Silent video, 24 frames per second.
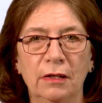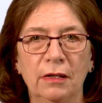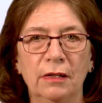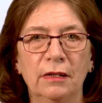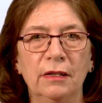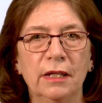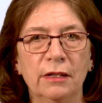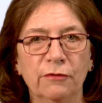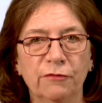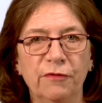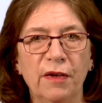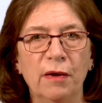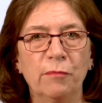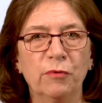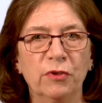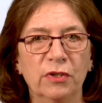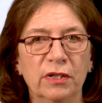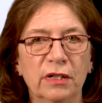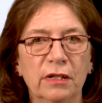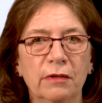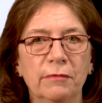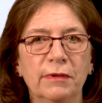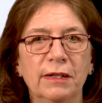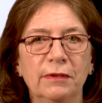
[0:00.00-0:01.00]
in
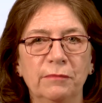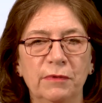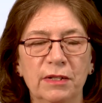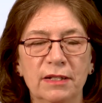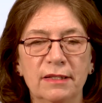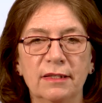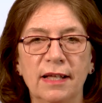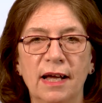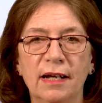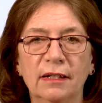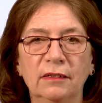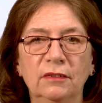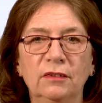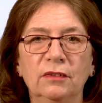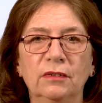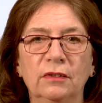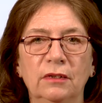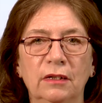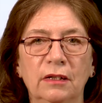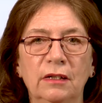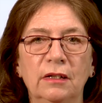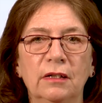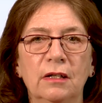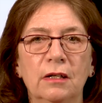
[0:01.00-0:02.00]
February when we start
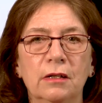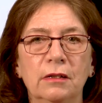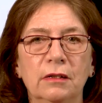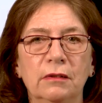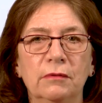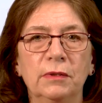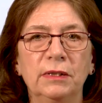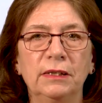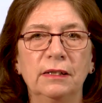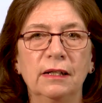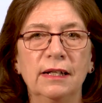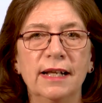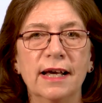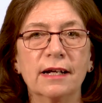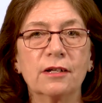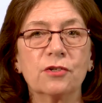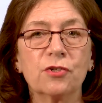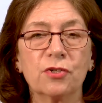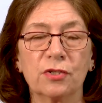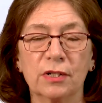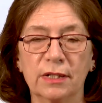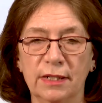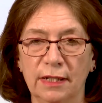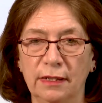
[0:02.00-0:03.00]
with the
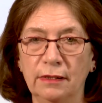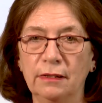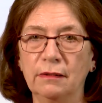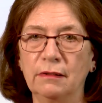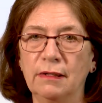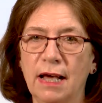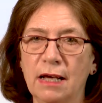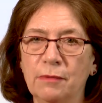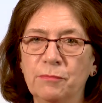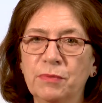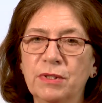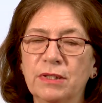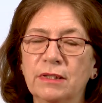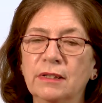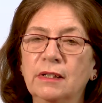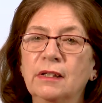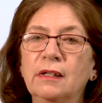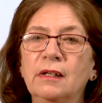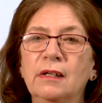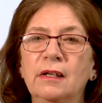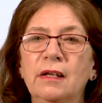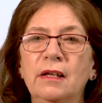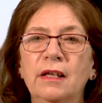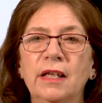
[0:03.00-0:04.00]
lectures and the labs.
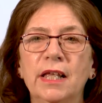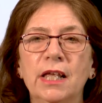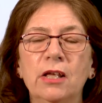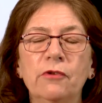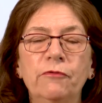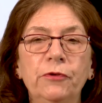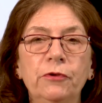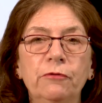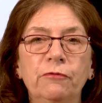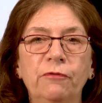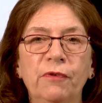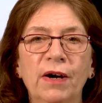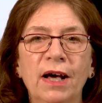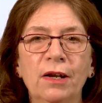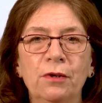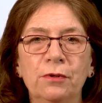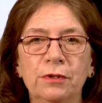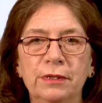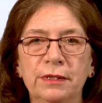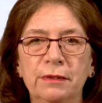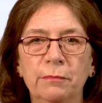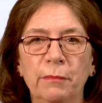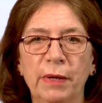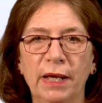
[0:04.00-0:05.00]
If you
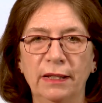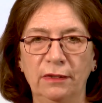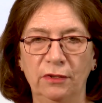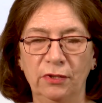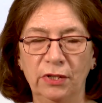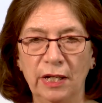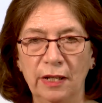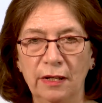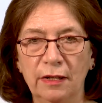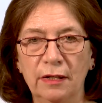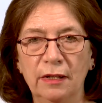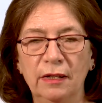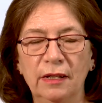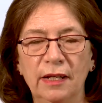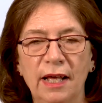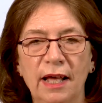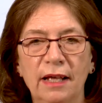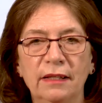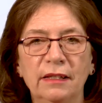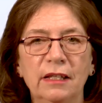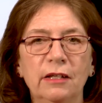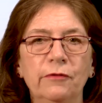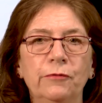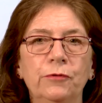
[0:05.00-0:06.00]
follow the material
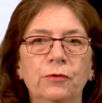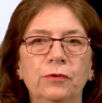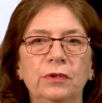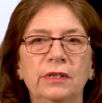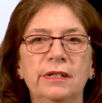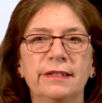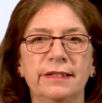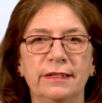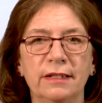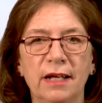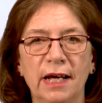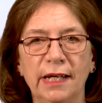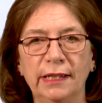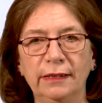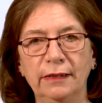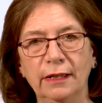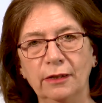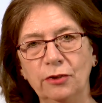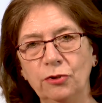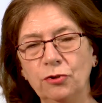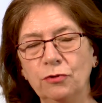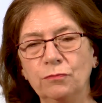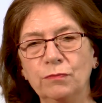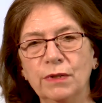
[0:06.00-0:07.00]
and if you decide
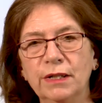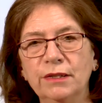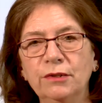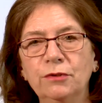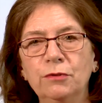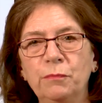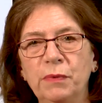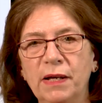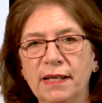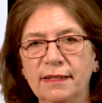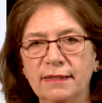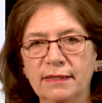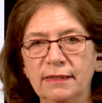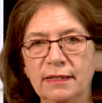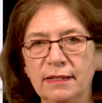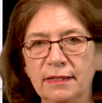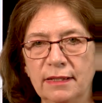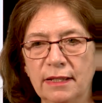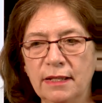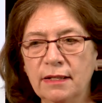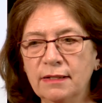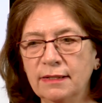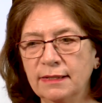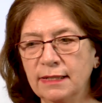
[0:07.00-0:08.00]
that you want to pass
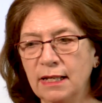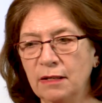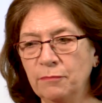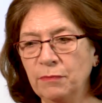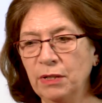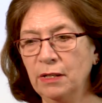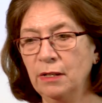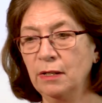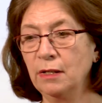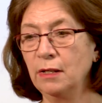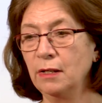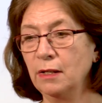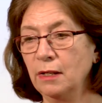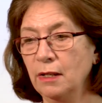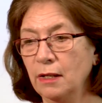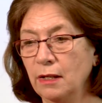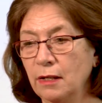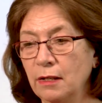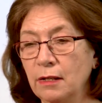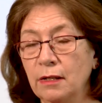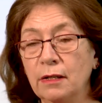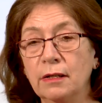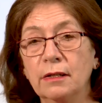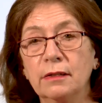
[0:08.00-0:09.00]
this exam,
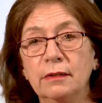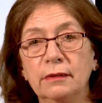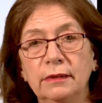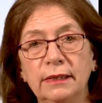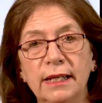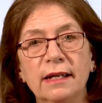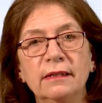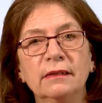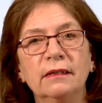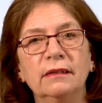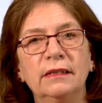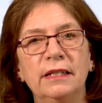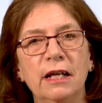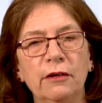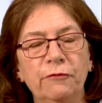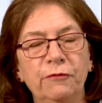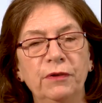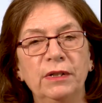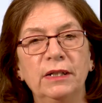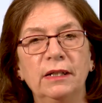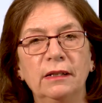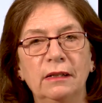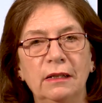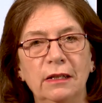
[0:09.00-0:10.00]
then
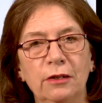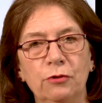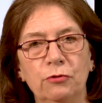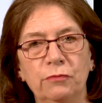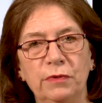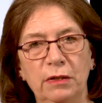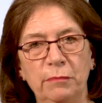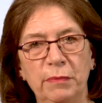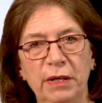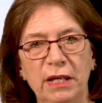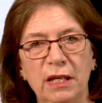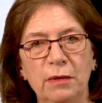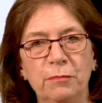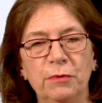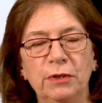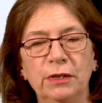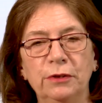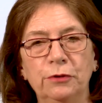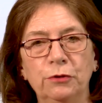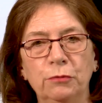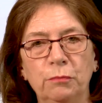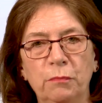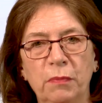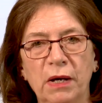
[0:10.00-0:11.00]
definitely you will be able
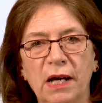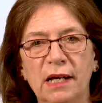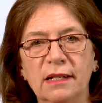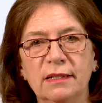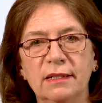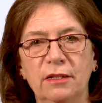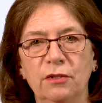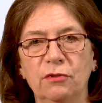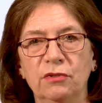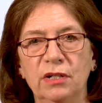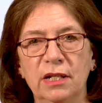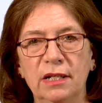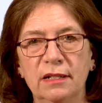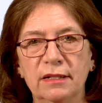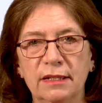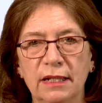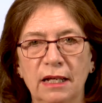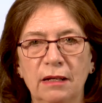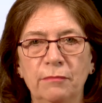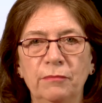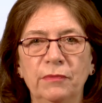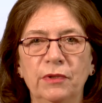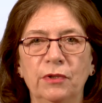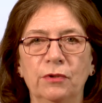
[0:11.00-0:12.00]
to pass your
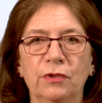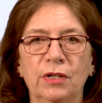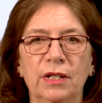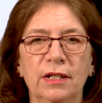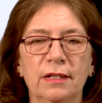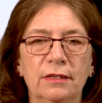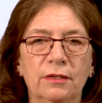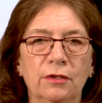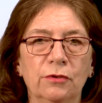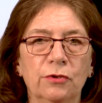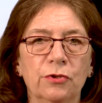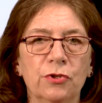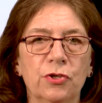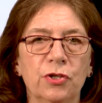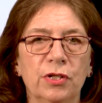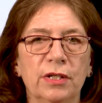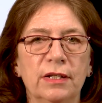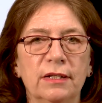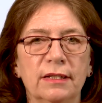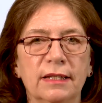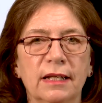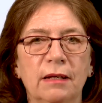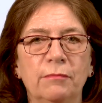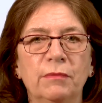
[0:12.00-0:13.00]
exam, your histology
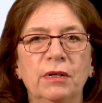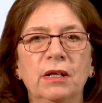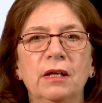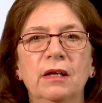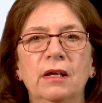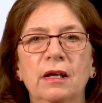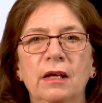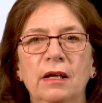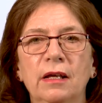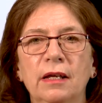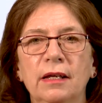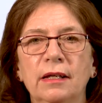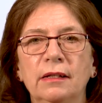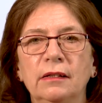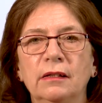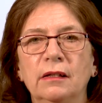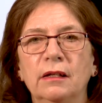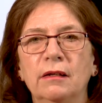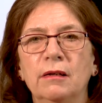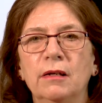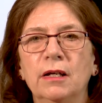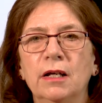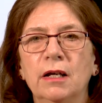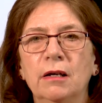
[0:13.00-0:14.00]
exam, in
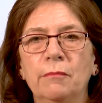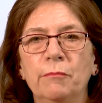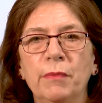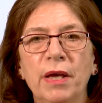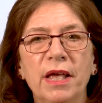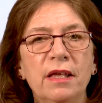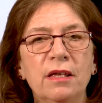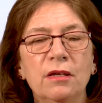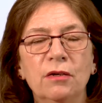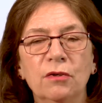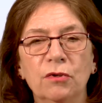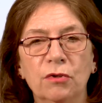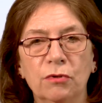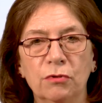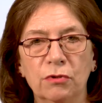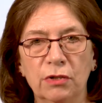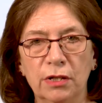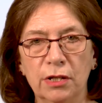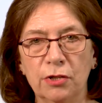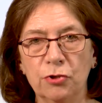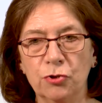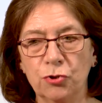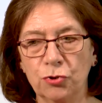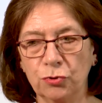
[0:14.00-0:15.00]
May or
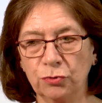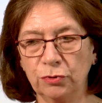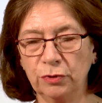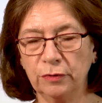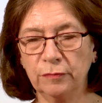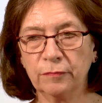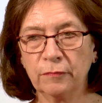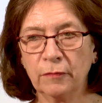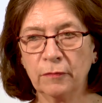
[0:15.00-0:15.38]
in June.